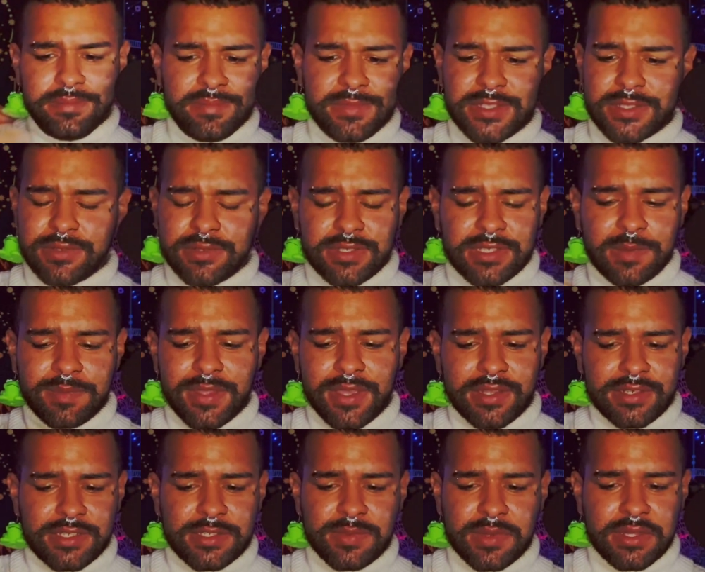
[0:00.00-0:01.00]
So something
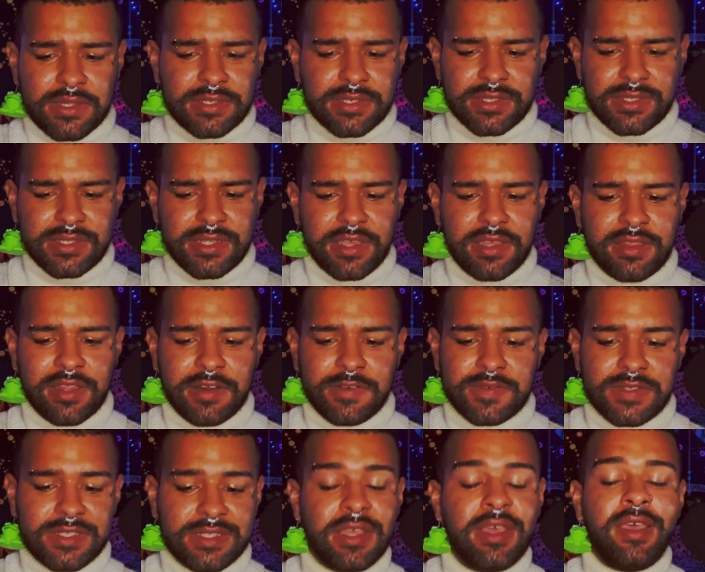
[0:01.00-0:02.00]
I just wanted to say that I
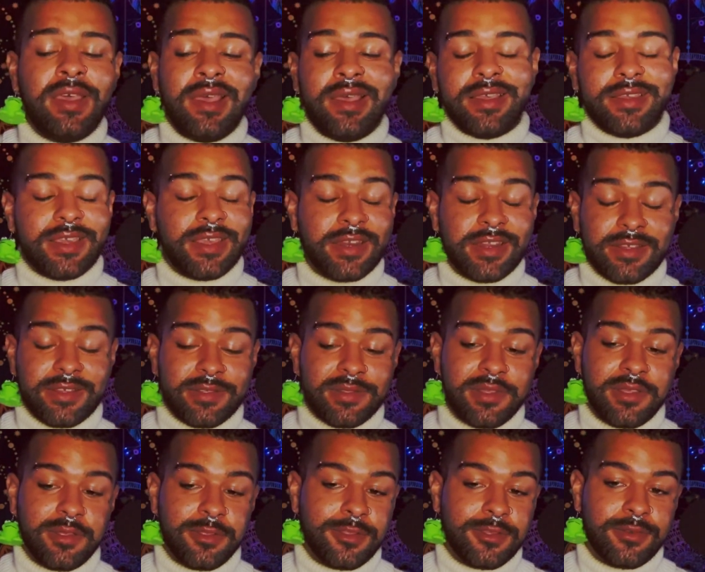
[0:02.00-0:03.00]
was getting
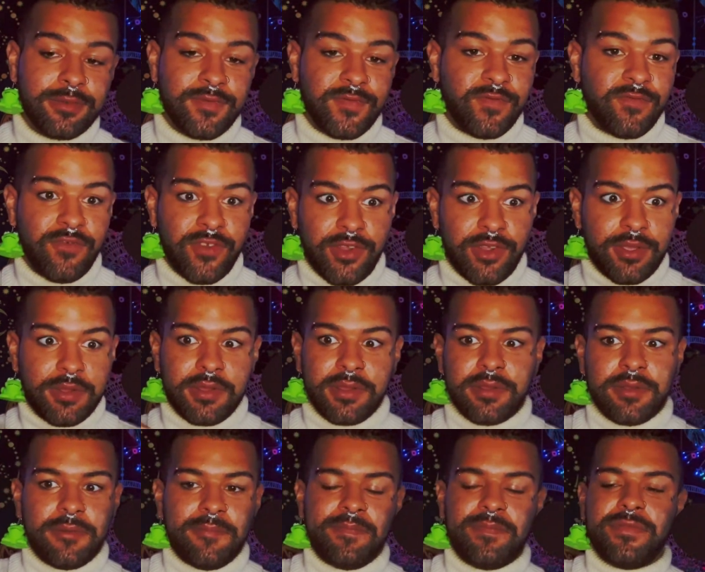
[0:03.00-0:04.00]
those
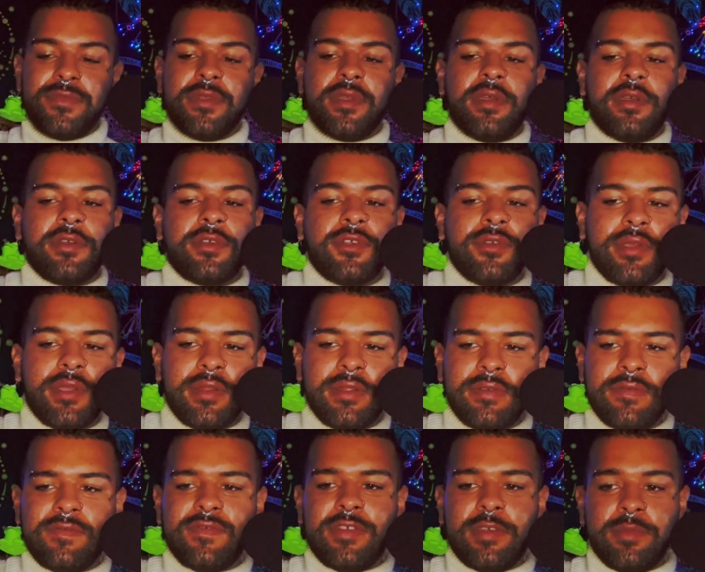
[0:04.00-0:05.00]
very uh,
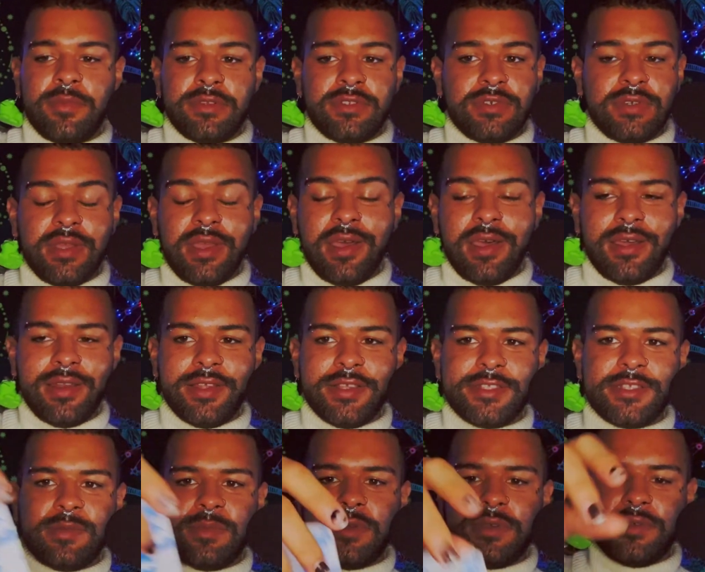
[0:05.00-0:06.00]
creative imagery on, I
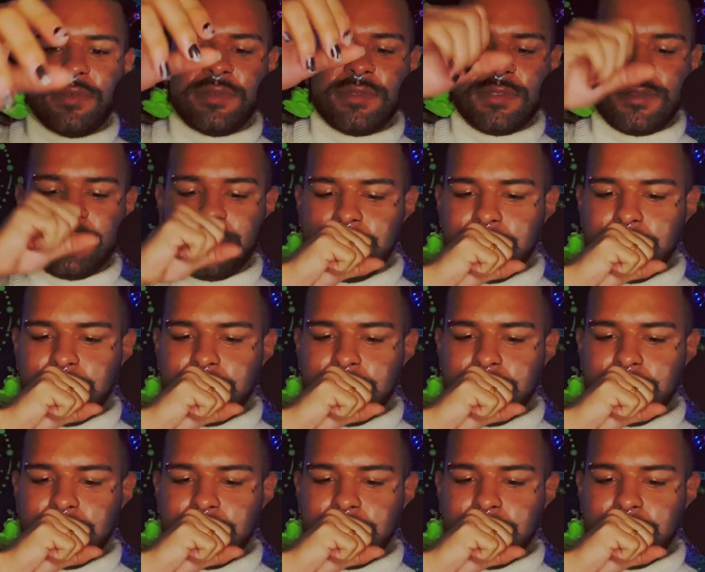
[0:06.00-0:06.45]
suppose.